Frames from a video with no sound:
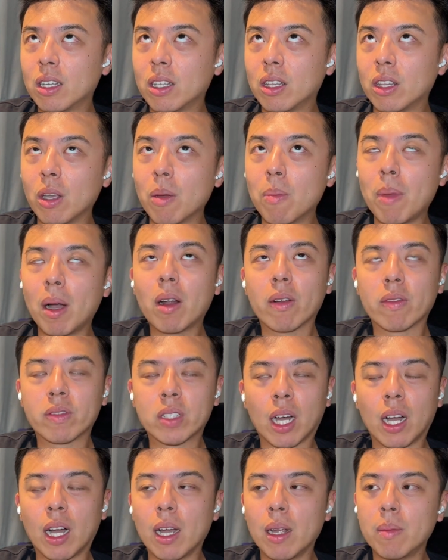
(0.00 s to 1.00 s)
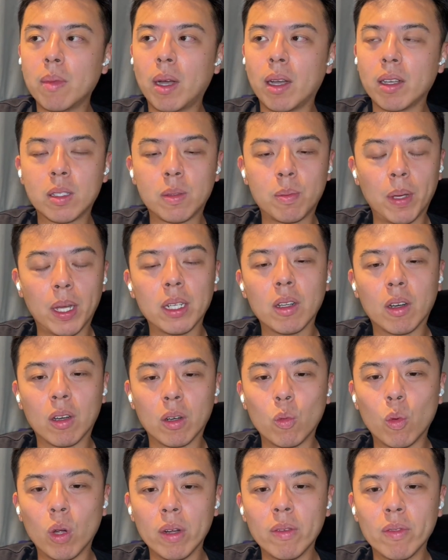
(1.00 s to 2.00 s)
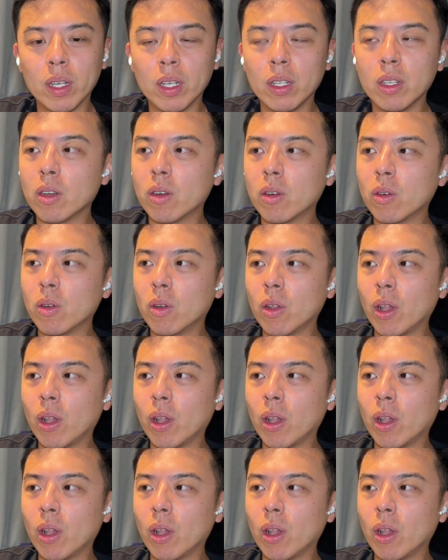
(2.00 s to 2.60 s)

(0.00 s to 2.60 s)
the amount of time I spent on one video,